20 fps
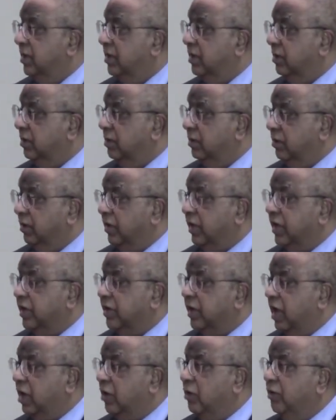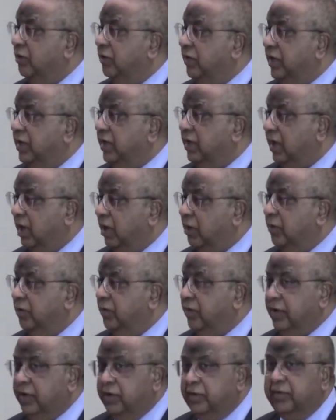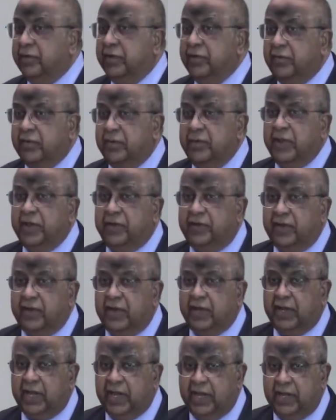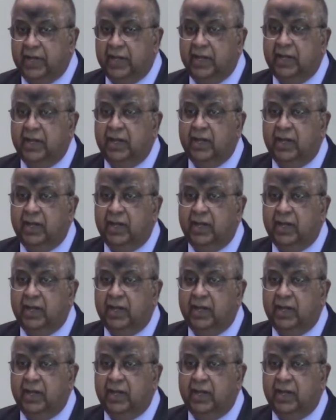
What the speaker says: to look at how do we use information again